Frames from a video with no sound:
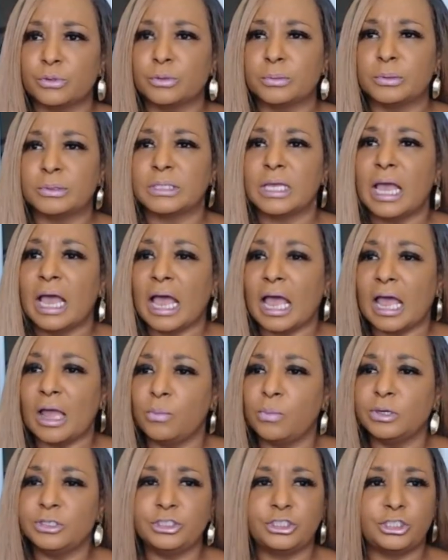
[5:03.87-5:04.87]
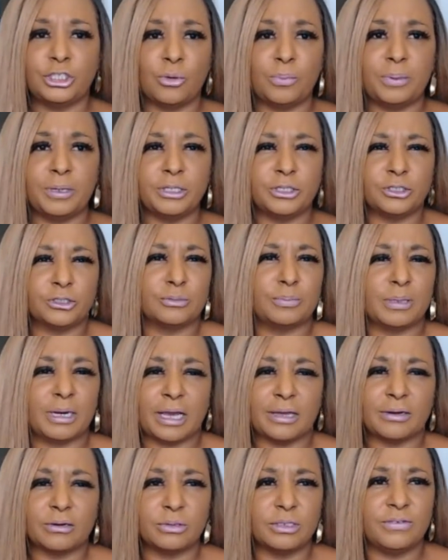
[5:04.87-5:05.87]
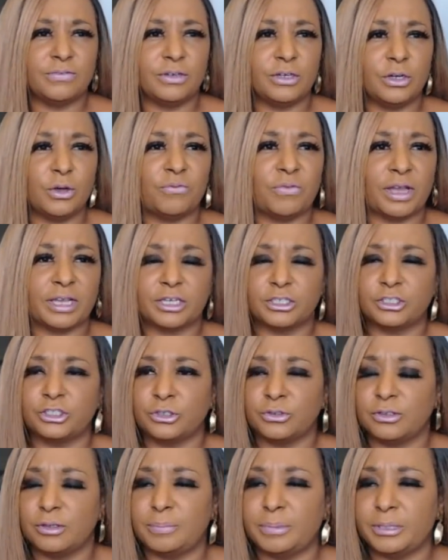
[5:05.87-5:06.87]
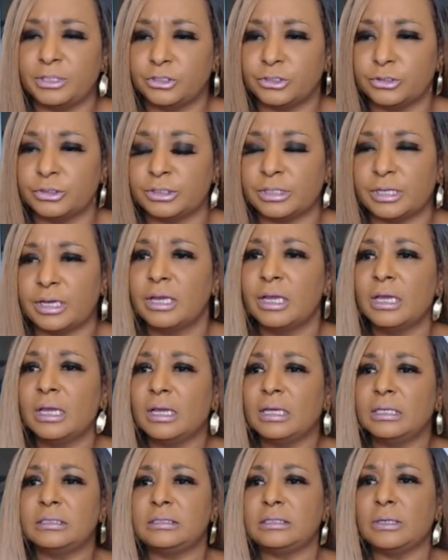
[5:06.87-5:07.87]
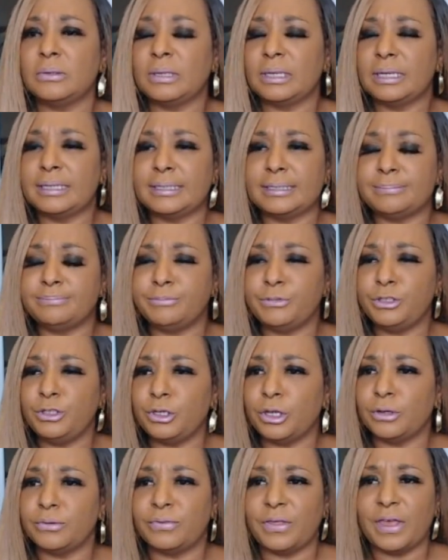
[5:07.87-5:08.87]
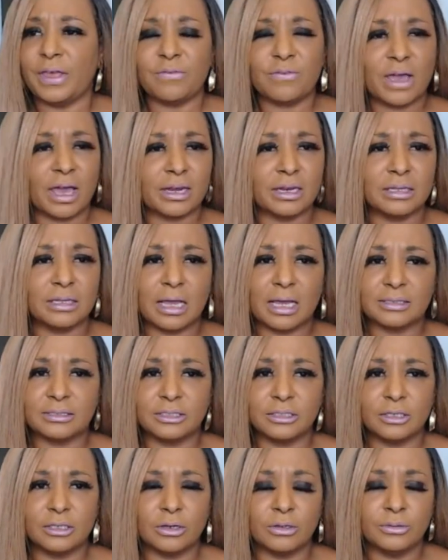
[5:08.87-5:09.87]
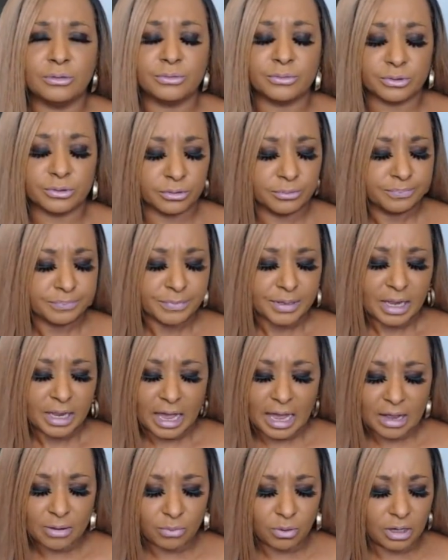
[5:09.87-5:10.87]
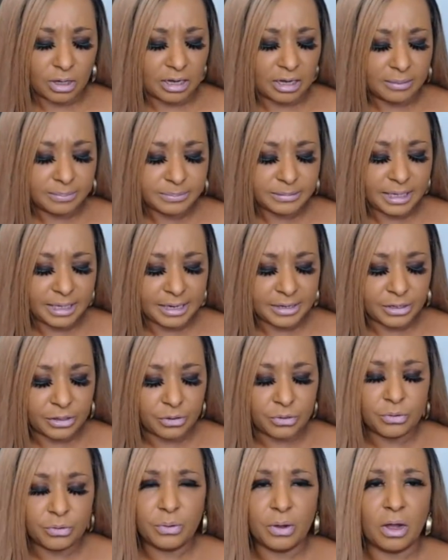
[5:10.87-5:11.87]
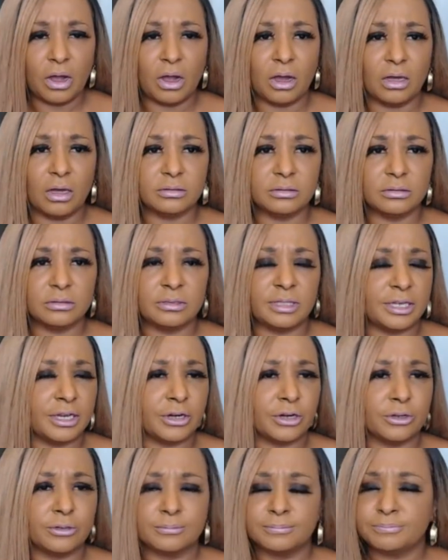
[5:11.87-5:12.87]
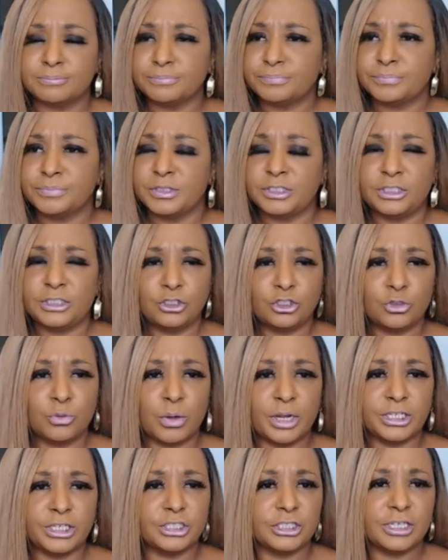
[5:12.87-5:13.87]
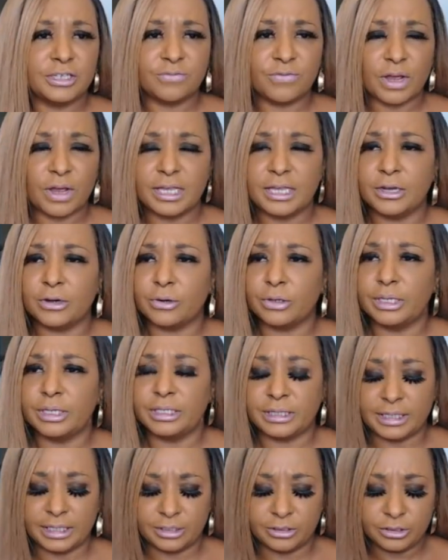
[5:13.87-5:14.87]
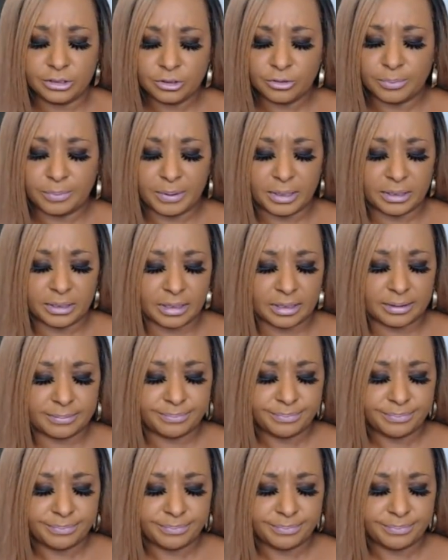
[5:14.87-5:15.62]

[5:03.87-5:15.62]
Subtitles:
the rumors. I would show pictures, but I don't even know if I could show the pictures yet. So, you know, they've got a lot to go through. I will update you on their situation if I hear anything new, but